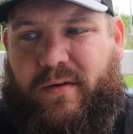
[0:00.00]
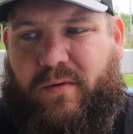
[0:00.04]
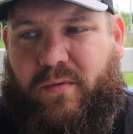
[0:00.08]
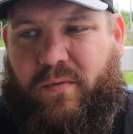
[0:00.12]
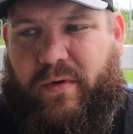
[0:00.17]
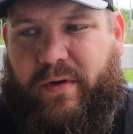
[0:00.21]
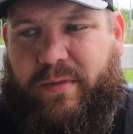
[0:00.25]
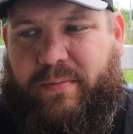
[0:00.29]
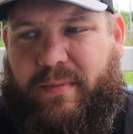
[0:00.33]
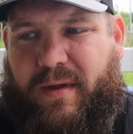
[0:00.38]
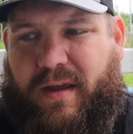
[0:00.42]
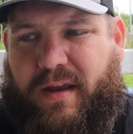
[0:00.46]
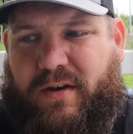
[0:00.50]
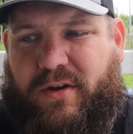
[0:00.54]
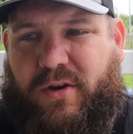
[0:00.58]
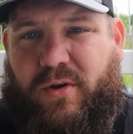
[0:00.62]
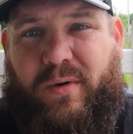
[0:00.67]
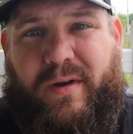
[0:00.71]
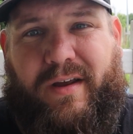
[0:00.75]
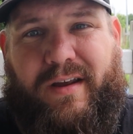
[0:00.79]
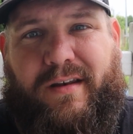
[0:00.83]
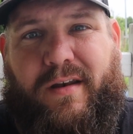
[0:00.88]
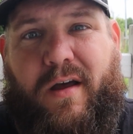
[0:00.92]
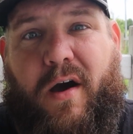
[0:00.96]
With me
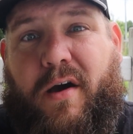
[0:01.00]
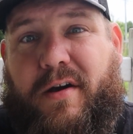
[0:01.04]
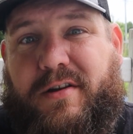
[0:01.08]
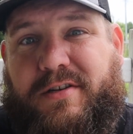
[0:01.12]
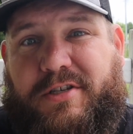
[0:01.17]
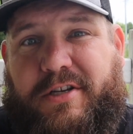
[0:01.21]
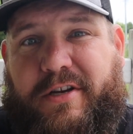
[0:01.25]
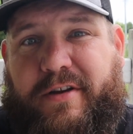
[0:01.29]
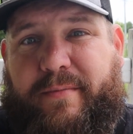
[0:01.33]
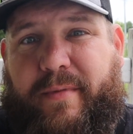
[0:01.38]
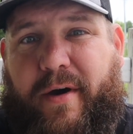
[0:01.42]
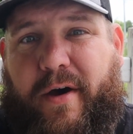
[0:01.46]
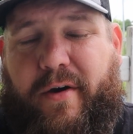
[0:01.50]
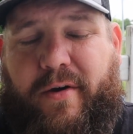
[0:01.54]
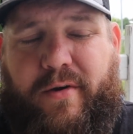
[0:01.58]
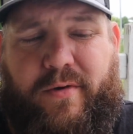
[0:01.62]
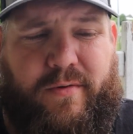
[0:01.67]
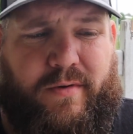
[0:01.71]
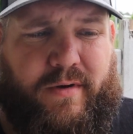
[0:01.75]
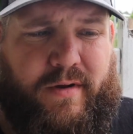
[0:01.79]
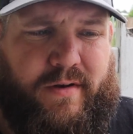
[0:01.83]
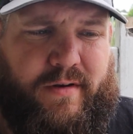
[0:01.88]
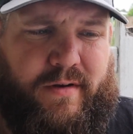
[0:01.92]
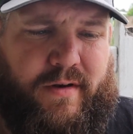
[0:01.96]
doing
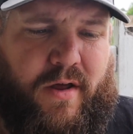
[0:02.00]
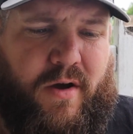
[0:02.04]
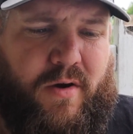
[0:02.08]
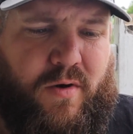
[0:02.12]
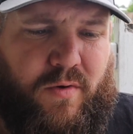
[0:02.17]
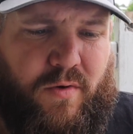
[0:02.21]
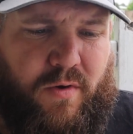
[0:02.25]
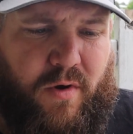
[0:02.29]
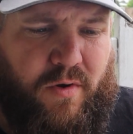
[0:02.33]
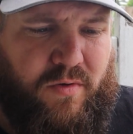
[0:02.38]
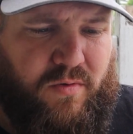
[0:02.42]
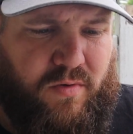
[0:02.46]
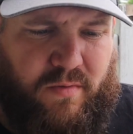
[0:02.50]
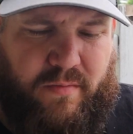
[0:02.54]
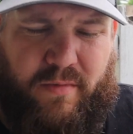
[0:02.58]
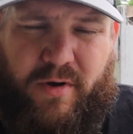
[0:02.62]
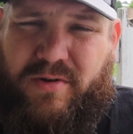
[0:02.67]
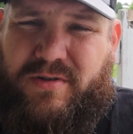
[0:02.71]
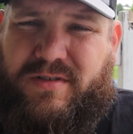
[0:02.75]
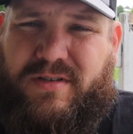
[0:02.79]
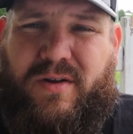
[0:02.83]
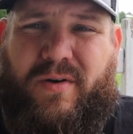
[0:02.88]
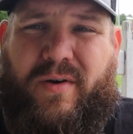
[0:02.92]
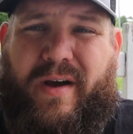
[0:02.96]
non-GMO, no growth
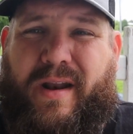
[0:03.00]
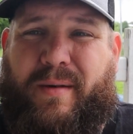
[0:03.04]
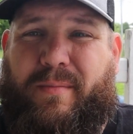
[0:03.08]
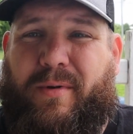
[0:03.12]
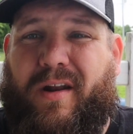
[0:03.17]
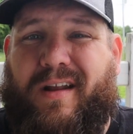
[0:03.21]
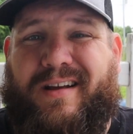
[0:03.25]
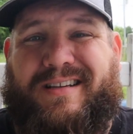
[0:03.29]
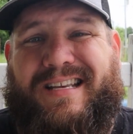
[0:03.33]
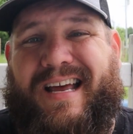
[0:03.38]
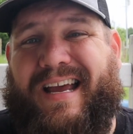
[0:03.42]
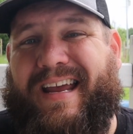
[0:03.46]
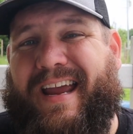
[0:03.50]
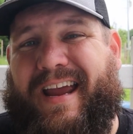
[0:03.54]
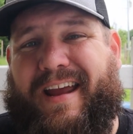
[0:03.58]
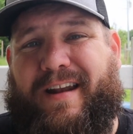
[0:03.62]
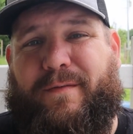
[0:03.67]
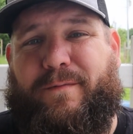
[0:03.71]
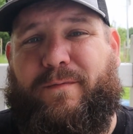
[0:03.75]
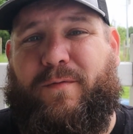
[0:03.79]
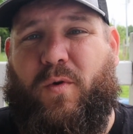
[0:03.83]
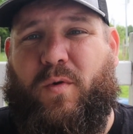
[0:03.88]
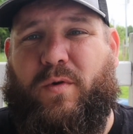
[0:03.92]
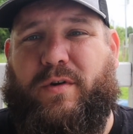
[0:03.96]
hormones, no antibiotics, I can't
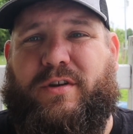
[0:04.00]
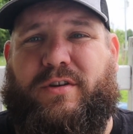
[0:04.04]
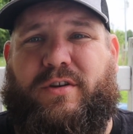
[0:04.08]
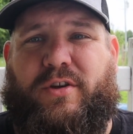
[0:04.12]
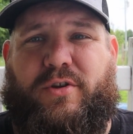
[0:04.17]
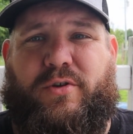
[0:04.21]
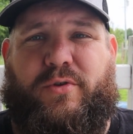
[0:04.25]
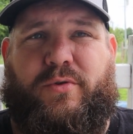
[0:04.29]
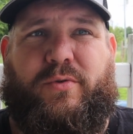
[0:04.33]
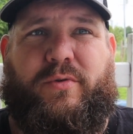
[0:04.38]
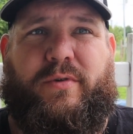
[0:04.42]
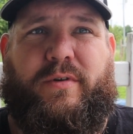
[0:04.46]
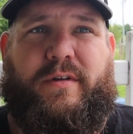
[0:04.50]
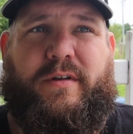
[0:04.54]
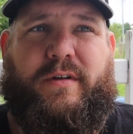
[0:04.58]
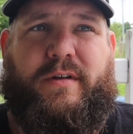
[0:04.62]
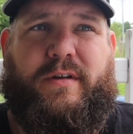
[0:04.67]
afford to do